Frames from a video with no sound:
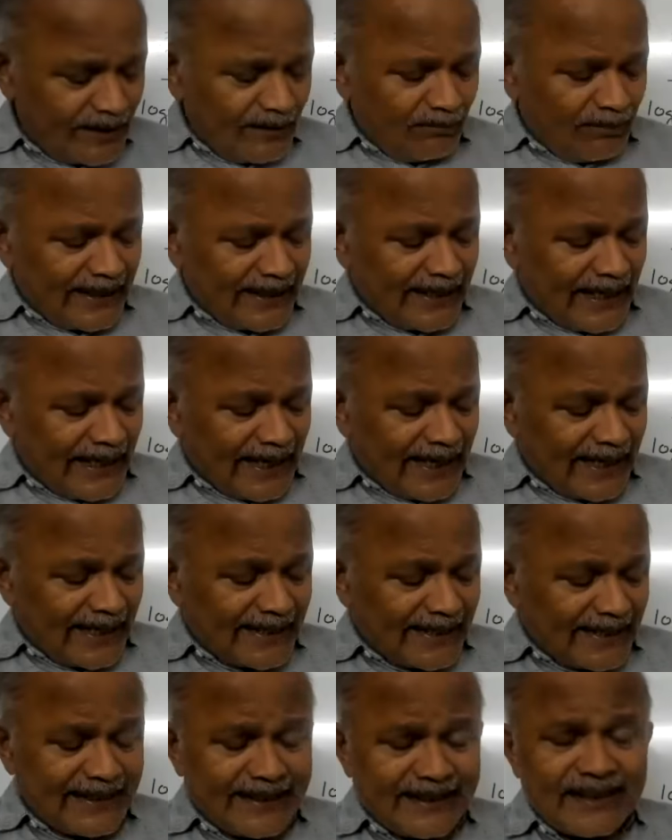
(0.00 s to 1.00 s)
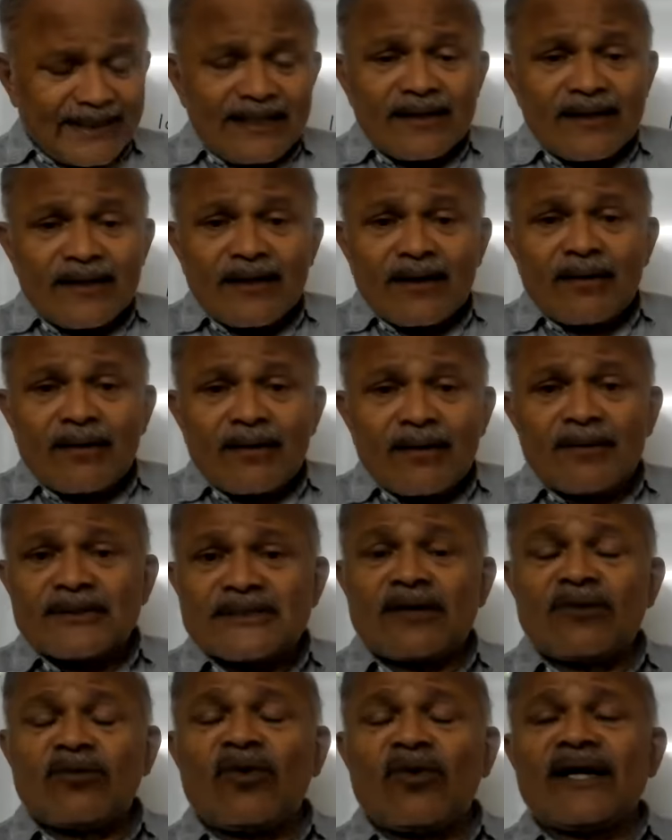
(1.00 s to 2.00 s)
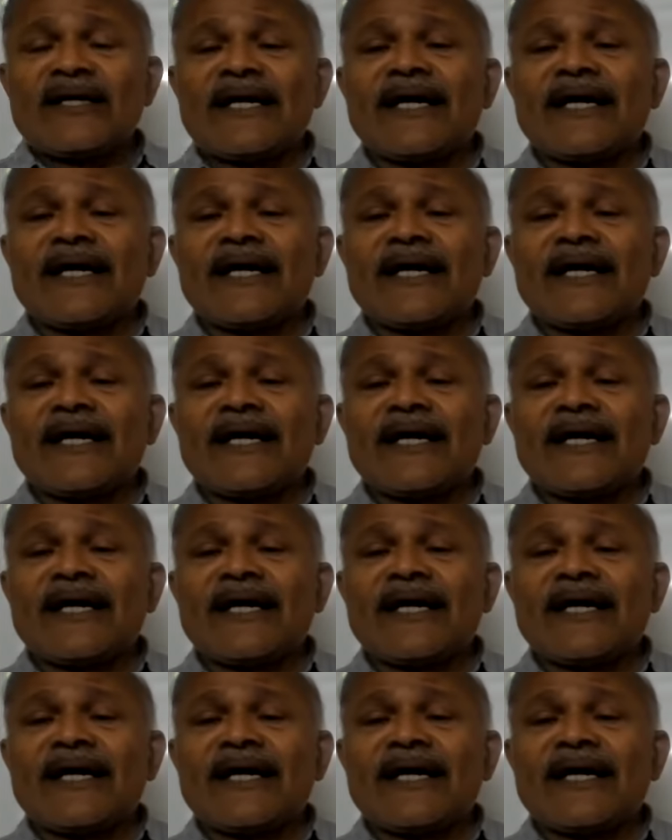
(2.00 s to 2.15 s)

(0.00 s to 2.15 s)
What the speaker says: by adding silver